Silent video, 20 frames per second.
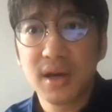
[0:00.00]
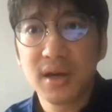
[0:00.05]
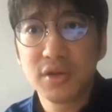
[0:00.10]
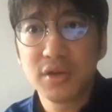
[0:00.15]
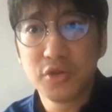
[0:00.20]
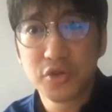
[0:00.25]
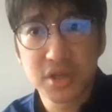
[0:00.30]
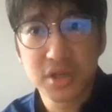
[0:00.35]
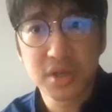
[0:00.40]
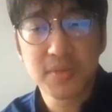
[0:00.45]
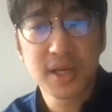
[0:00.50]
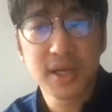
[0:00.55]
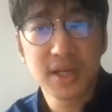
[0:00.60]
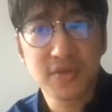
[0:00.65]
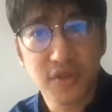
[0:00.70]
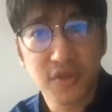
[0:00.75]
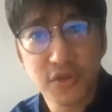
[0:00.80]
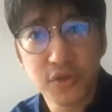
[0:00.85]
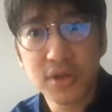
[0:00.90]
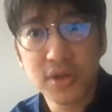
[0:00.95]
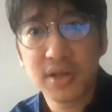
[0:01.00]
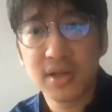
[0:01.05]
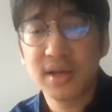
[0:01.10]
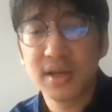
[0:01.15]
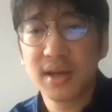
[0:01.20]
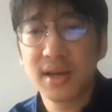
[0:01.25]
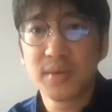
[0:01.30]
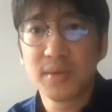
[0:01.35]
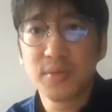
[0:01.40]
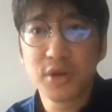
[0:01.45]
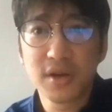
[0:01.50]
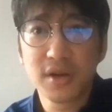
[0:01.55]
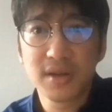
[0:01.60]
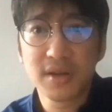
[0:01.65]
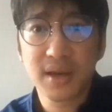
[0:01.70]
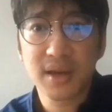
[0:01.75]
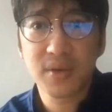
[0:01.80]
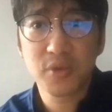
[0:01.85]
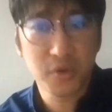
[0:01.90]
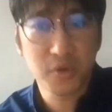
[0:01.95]
user base for food and a period
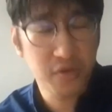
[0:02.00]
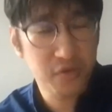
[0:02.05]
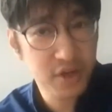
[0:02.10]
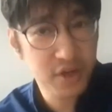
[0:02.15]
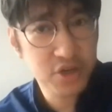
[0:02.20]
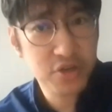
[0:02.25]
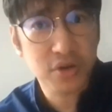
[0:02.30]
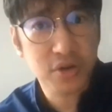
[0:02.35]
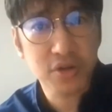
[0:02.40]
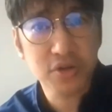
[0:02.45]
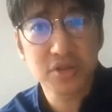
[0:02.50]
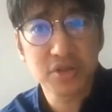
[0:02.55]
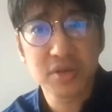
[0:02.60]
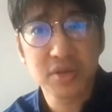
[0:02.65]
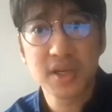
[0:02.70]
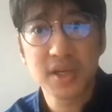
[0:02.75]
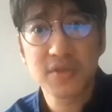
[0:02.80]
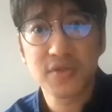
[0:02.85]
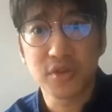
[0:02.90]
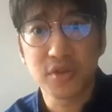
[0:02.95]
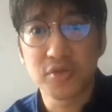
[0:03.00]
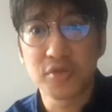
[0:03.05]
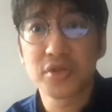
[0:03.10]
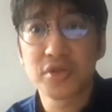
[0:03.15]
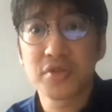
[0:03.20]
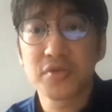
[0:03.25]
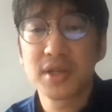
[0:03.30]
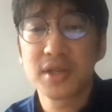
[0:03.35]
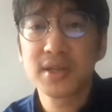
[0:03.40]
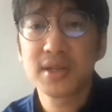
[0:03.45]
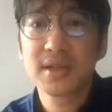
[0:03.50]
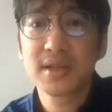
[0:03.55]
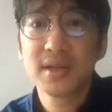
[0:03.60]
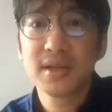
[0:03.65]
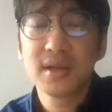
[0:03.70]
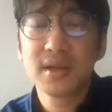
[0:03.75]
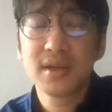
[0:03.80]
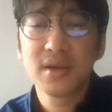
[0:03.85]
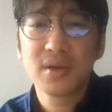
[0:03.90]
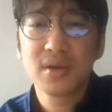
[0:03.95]
of time when we had very strong user base for groceries.
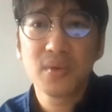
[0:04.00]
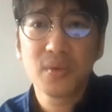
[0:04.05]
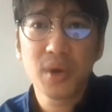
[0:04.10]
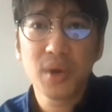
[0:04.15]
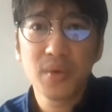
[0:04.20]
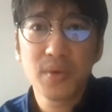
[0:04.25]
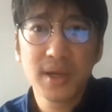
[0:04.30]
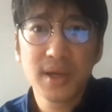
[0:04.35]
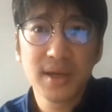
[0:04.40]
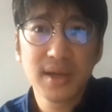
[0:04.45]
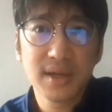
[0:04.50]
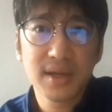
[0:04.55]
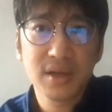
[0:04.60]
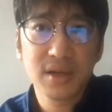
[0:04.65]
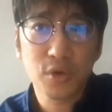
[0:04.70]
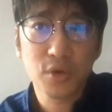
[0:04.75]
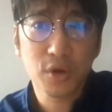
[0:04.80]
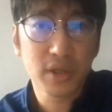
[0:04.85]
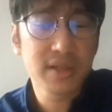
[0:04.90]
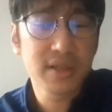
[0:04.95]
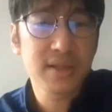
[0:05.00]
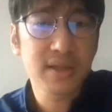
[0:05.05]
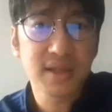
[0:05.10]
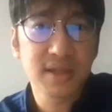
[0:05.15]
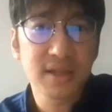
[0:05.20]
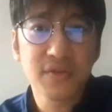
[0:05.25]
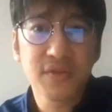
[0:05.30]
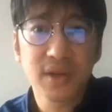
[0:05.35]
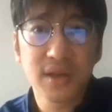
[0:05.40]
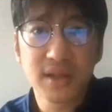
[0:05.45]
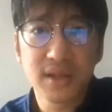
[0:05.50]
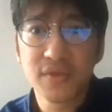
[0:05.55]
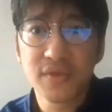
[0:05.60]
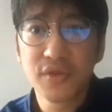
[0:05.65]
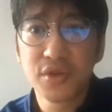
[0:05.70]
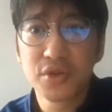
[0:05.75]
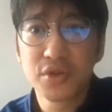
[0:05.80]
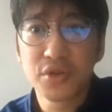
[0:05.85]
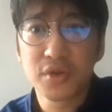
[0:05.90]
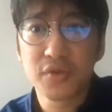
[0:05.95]
When we did qualitative
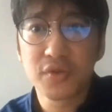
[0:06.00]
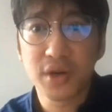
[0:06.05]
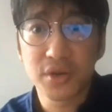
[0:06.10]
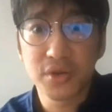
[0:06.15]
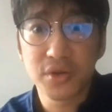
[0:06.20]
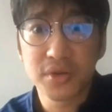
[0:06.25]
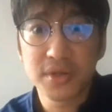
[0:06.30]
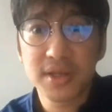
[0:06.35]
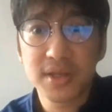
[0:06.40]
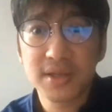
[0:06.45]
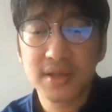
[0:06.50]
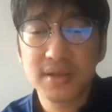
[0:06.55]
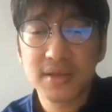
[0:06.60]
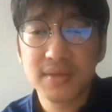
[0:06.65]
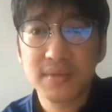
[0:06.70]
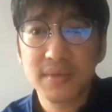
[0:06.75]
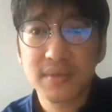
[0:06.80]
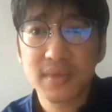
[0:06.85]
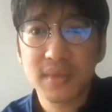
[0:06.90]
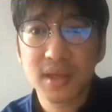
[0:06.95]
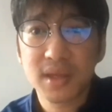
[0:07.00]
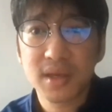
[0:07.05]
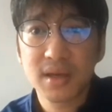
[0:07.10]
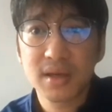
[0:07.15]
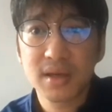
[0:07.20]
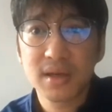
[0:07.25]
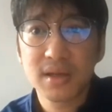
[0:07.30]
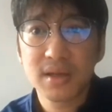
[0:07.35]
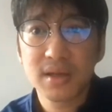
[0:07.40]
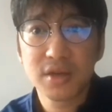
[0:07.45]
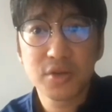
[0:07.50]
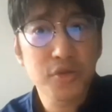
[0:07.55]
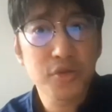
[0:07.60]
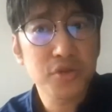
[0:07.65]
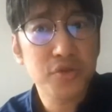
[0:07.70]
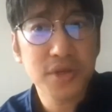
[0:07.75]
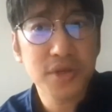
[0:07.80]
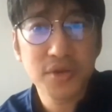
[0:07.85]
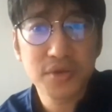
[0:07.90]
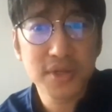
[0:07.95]
interviews with our users, the
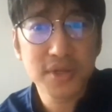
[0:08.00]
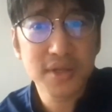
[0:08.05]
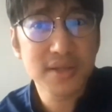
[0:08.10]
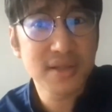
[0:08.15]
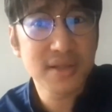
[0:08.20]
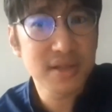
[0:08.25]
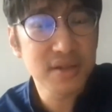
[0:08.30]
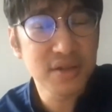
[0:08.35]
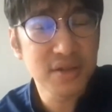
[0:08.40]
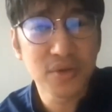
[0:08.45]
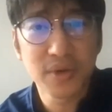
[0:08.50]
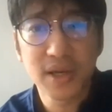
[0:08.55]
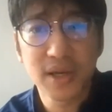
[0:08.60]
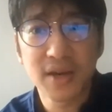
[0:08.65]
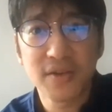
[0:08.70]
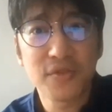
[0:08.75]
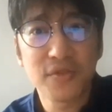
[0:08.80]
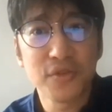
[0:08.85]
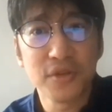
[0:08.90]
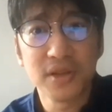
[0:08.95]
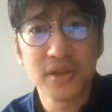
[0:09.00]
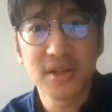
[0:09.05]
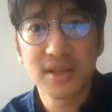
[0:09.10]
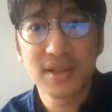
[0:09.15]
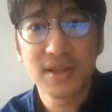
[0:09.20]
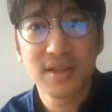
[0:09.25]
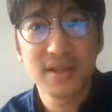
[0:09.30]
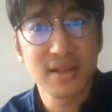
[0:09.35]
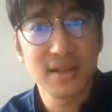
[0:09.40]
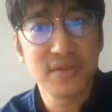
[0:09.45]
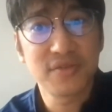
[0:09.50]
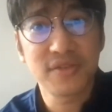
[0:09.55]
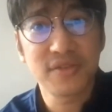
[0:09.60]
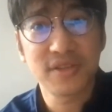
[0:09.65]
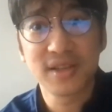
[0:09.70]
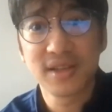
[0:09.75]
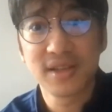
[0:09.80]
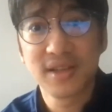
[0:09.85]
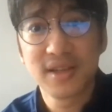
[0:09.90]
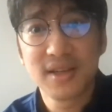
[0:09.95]
grocery users didn't know we had food
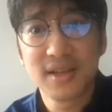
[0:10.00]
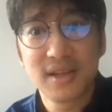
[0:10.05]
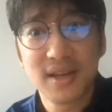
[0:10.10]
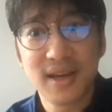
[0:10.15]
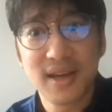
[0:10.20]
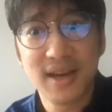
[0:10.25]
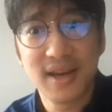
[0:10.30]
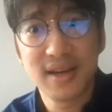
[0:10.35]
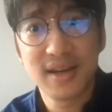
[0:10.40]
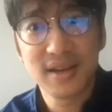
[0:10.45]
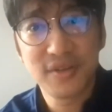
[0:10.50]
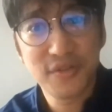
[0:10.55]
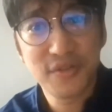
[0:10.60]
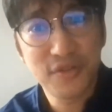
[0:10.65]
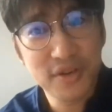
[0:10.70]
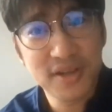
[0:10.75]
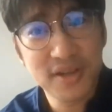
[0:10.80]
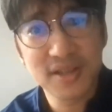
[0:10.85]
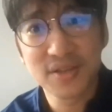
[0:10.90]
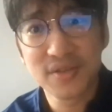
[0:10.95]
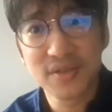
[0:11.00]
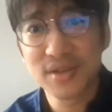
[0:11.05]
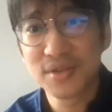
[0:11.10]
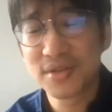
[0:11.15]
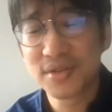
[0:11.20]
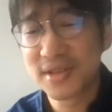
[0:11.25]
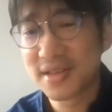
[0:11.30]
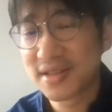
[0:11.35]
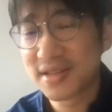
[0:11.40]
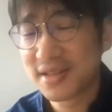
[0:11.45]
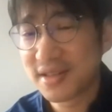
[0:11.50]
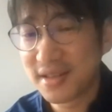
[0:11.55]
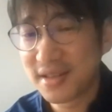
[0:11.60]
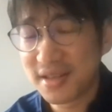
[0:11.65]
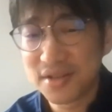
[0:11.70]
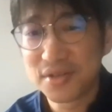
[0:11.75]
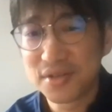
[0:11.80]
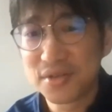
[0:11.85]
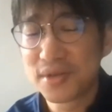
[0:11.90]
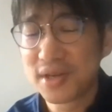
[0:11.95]
delivery, and the food delivery users
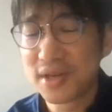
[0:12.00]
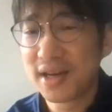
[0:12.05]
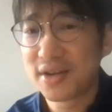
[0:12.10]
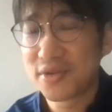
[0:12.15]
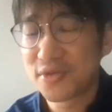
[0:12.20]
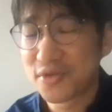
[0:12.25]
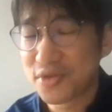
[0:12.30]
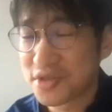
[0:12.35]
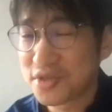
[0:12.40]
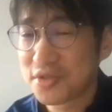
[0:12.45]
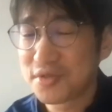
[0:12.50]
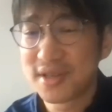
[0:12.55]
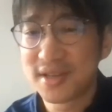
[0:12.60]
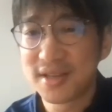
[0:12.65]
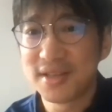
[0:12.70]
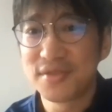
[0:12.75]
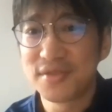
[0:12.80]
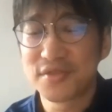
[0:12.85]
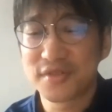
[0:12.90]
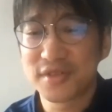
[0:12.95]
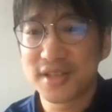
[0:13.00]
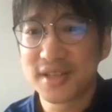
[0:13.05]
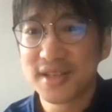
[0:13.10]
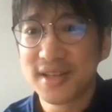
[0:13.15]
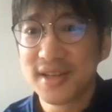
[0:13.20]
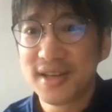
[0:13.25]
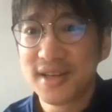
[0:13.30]
didn't know we had grocery delivery.